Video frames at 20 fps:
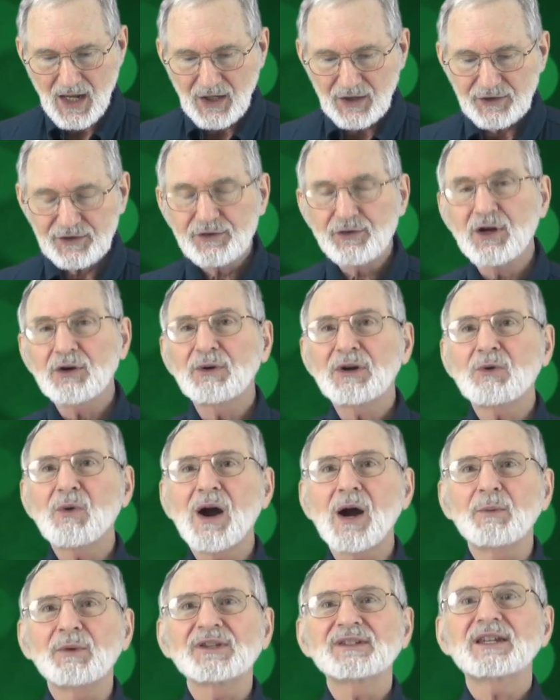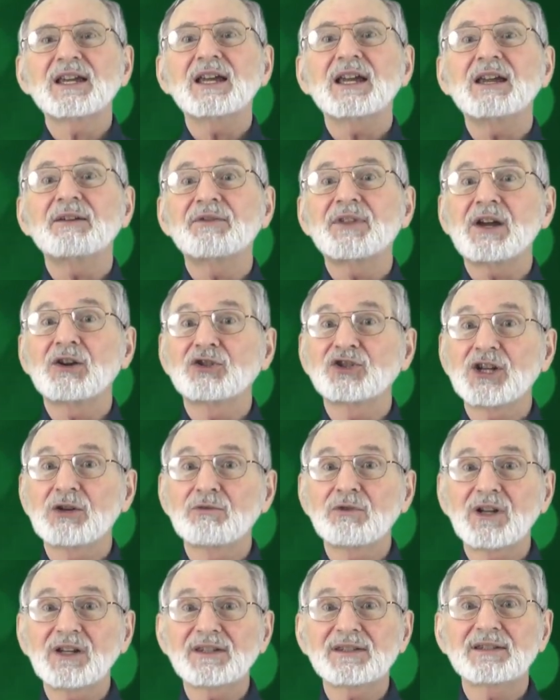Soil requirements, if they're
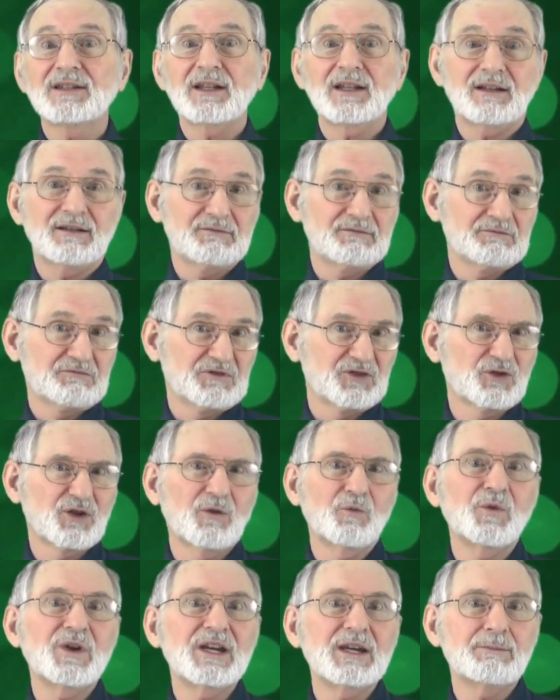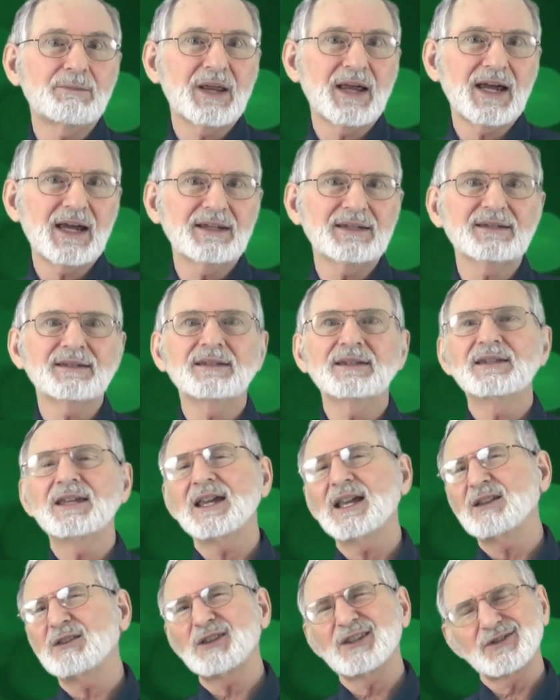generalist, sort of weedy plants,
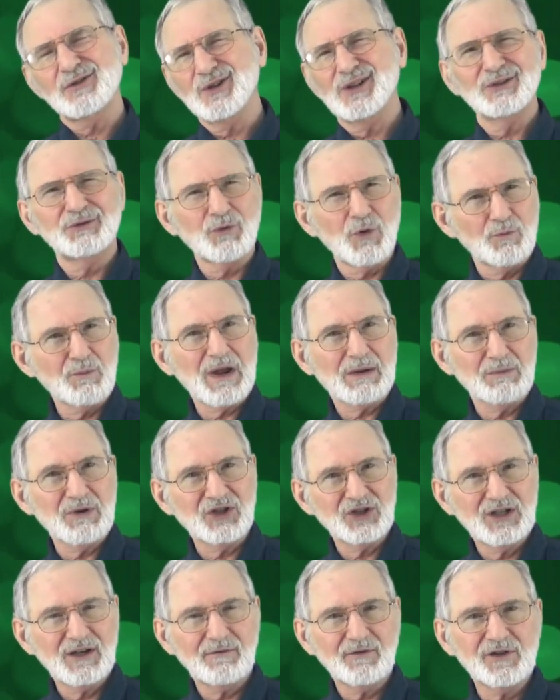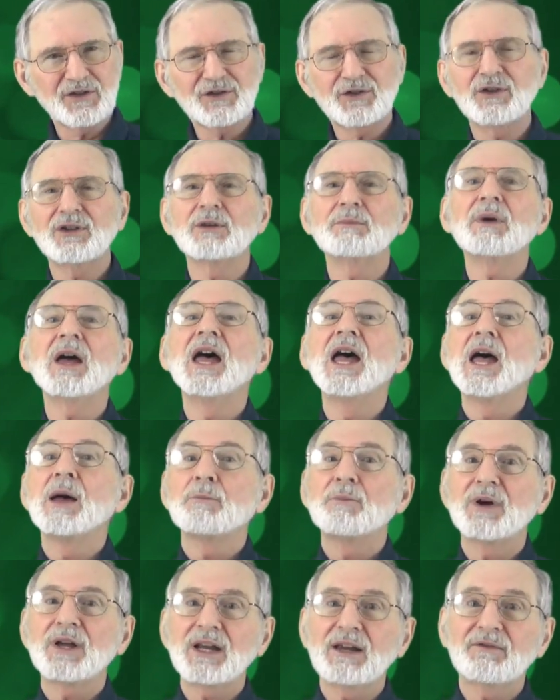then the soils won't make much difference to them.
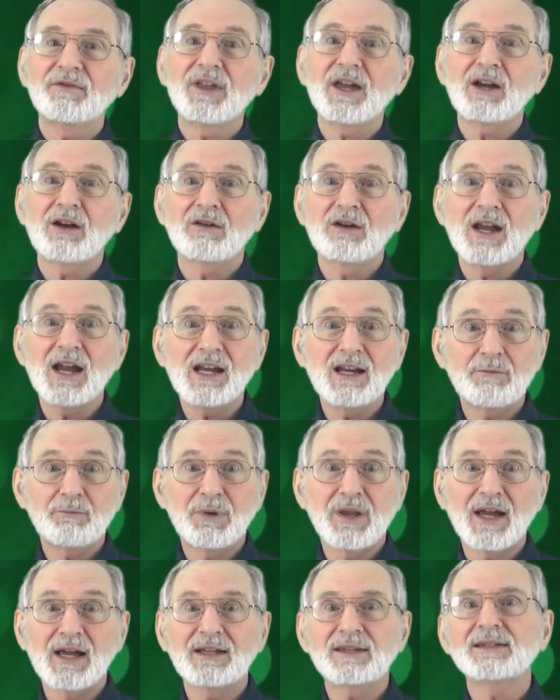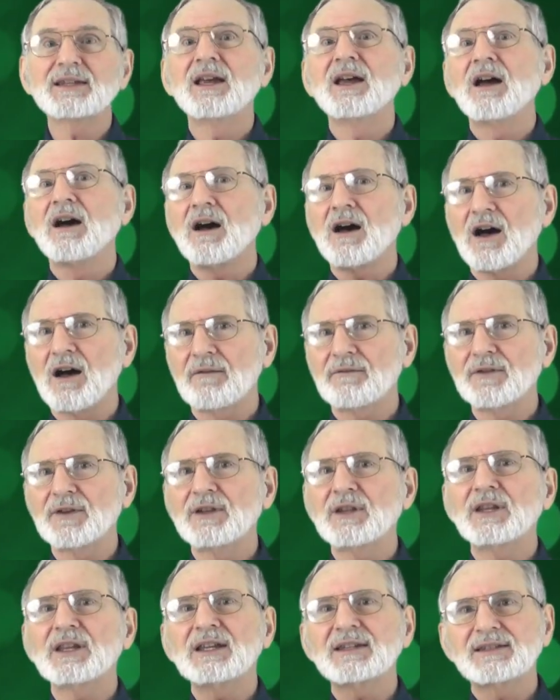But if they are native plants,
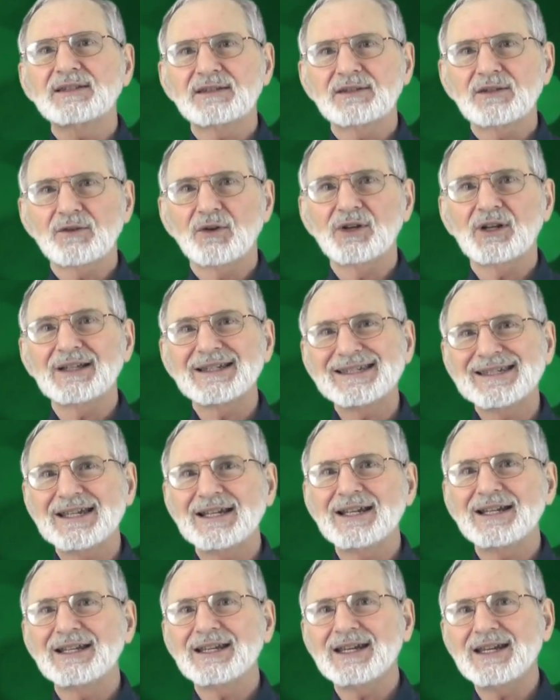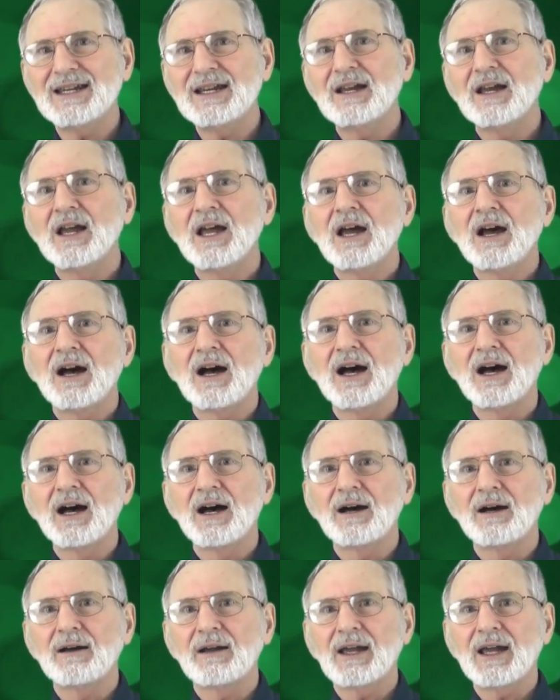often the soil acidity
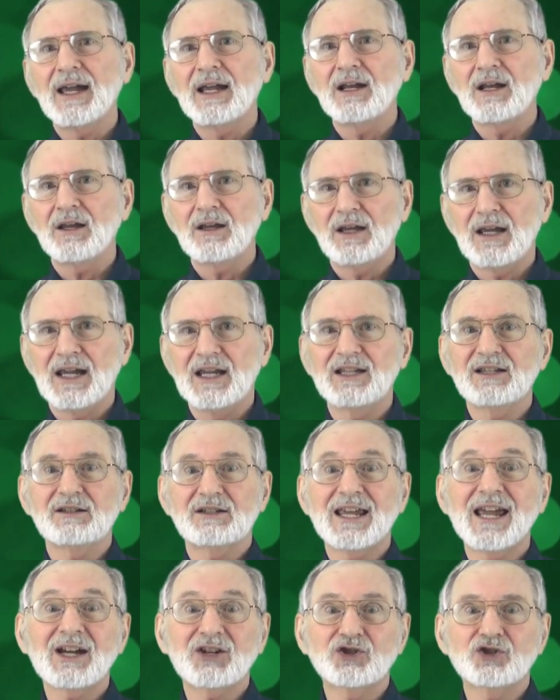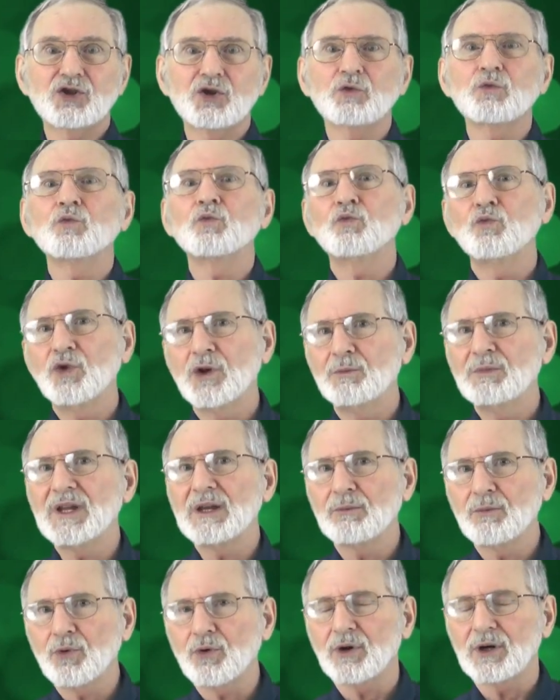and texture will be
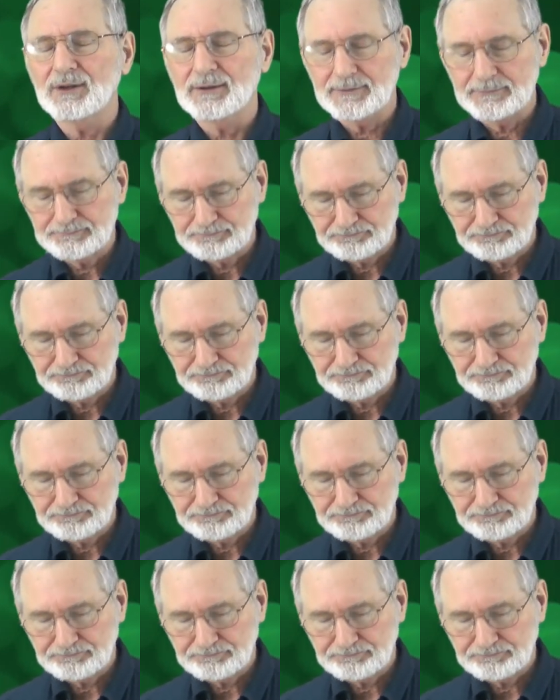important.